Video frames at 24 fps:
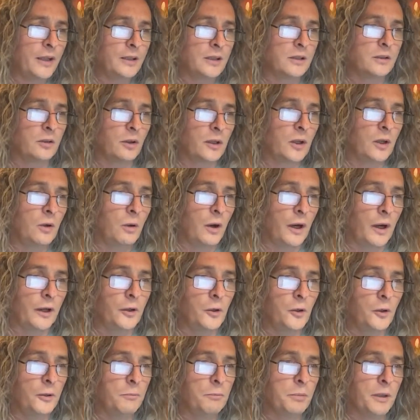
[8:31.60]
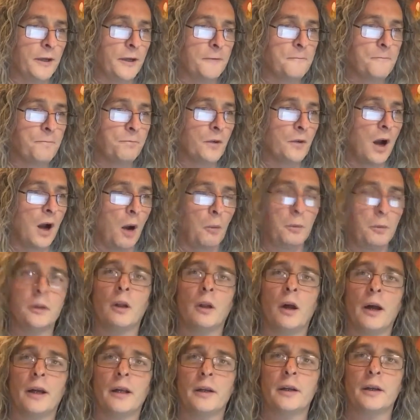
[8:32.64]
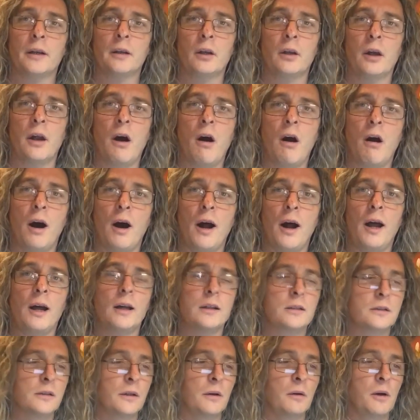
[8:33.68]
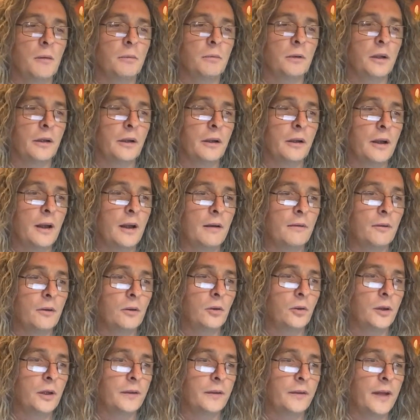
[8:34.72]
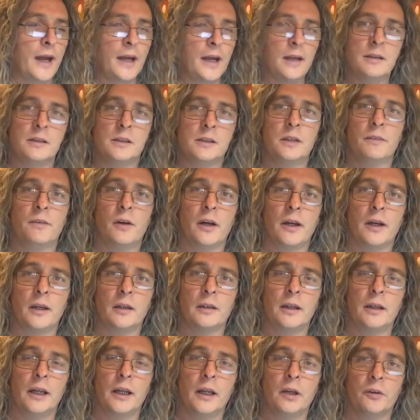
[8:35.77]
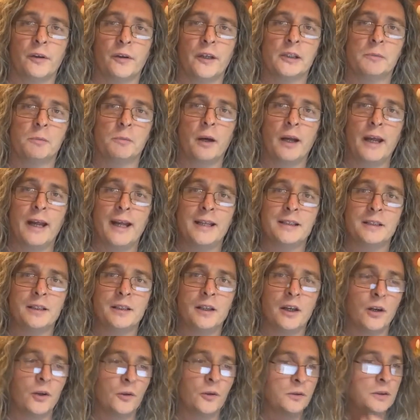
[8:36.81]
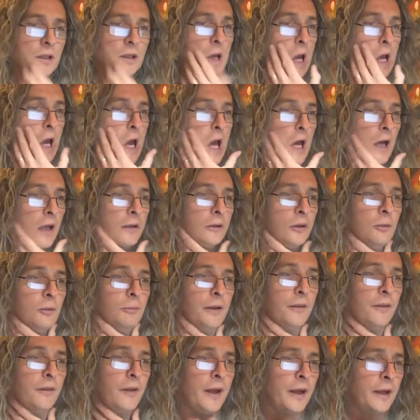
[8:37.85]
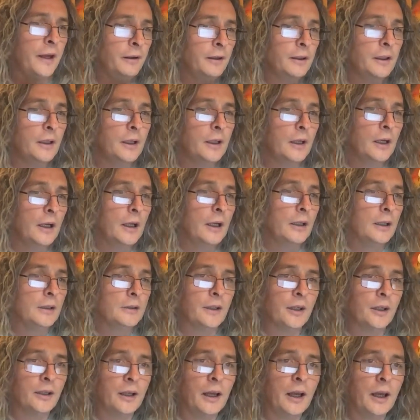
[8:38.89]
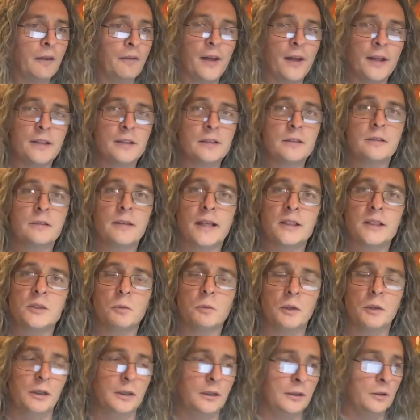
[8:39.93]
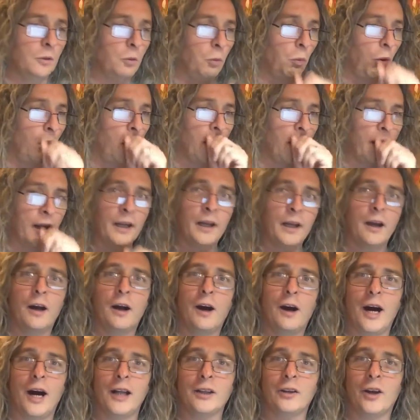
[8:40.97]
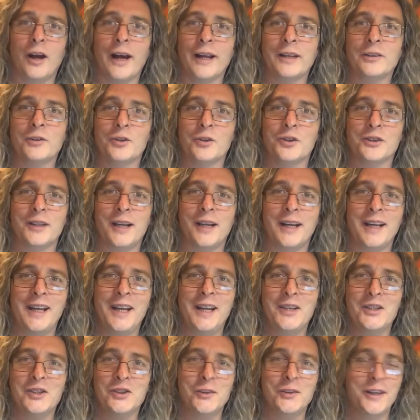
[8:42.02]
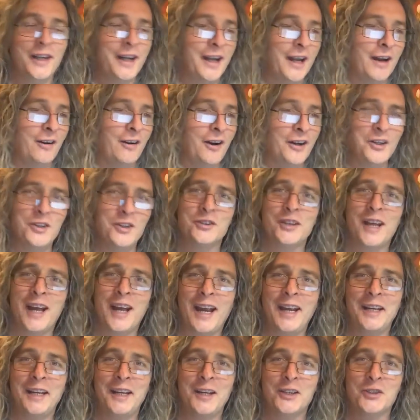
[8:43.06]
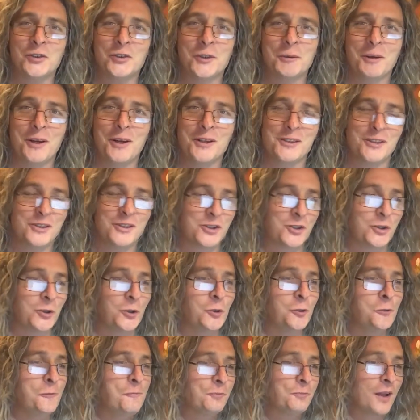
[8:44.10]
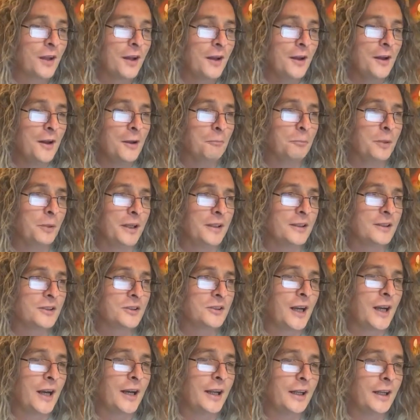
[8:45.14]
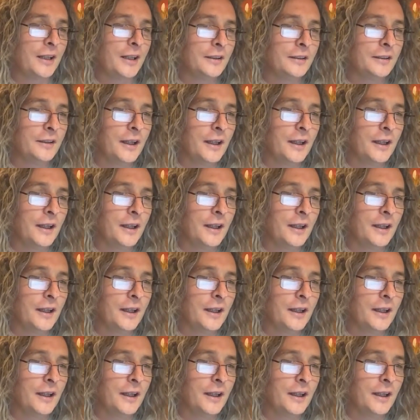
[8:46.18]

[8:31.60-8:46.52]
looking quite good, but I would like it a lot higher. So I'm going to have a look at that and see if I can increase my SEOs a little bit there. So yeah, that's why I like to study history now. I used to hate history when I was at school, but studying it